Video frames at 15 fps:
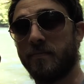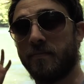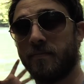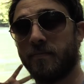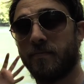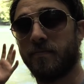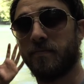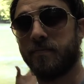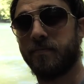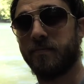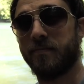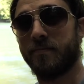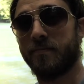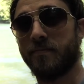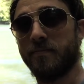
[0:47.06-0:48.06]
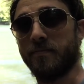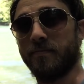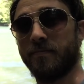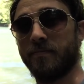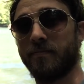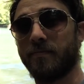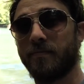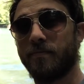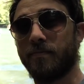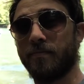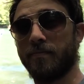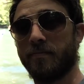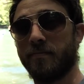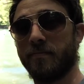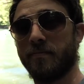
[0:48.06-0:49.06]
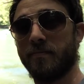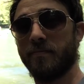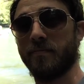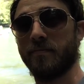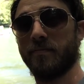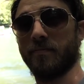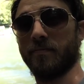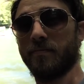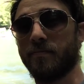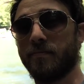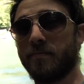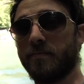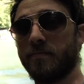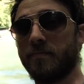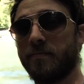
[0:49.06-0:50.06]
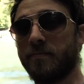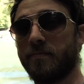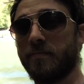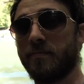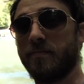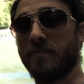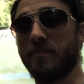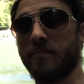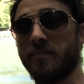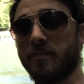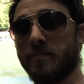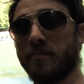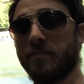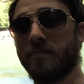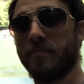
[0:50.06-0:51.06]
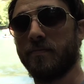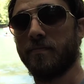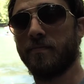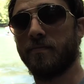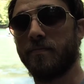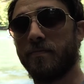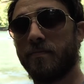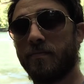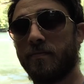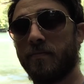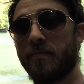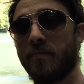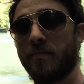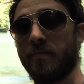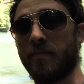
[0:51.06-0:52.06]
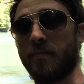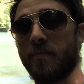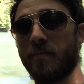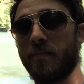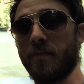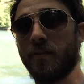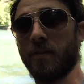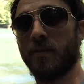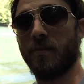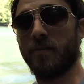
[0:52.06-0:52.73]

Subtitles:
The person shown says nothing.